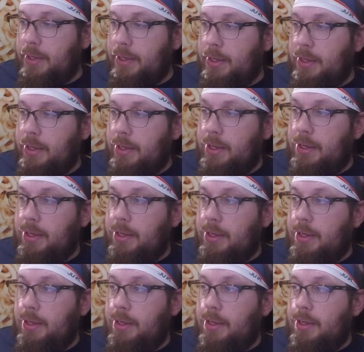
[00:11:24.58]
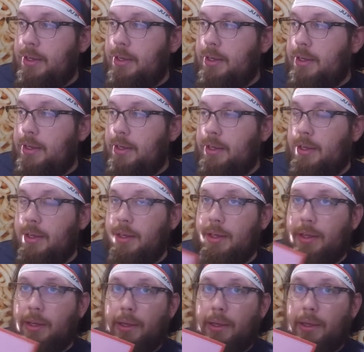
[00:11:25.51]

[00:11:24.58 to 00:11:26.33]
No one is speaking in this clip.